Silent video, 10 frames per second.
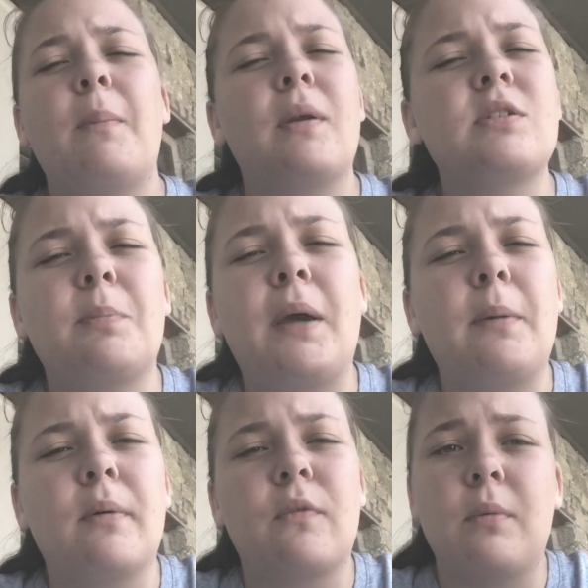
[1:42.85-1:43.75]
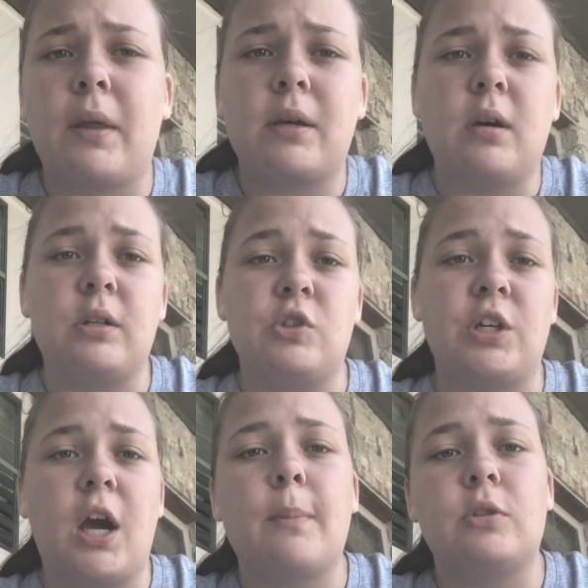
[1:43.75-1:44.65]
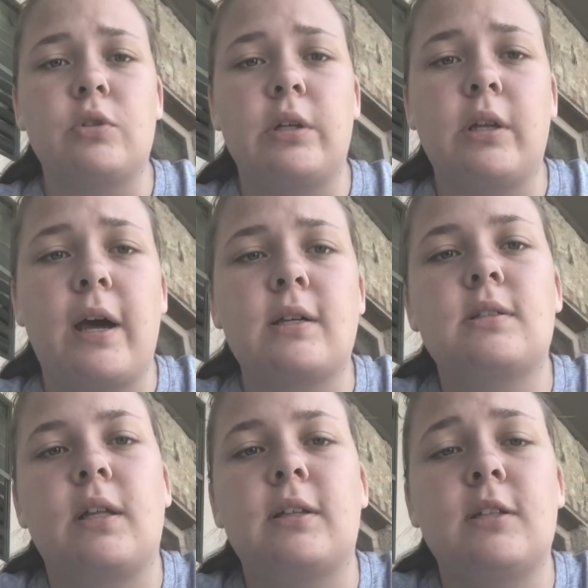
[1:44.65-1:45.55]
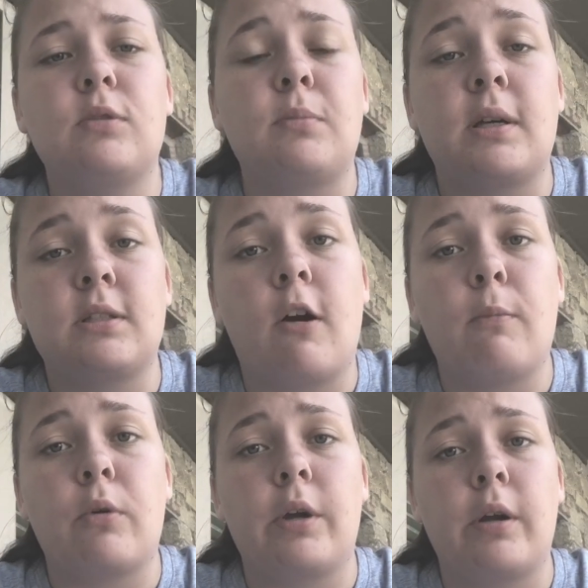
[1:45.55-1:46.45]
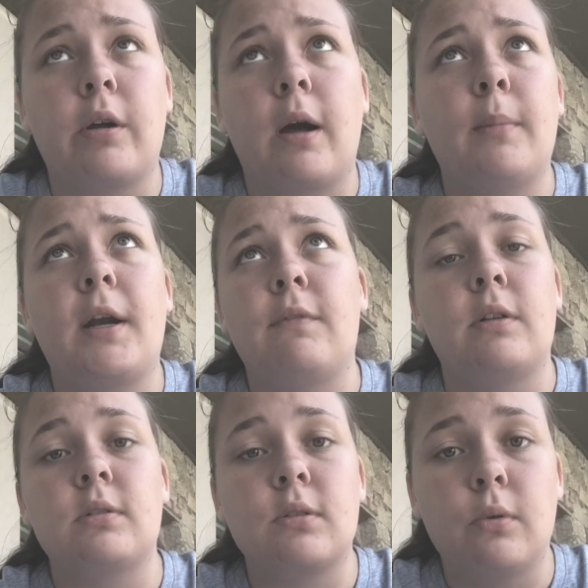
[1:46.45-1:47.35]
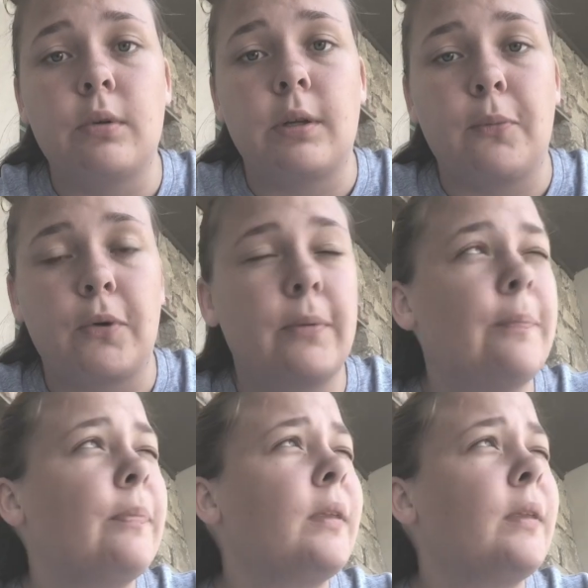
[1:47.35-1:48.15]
But it was a paper from like a geometry class. Like this was my sophomore year. I'm not even in school anymore.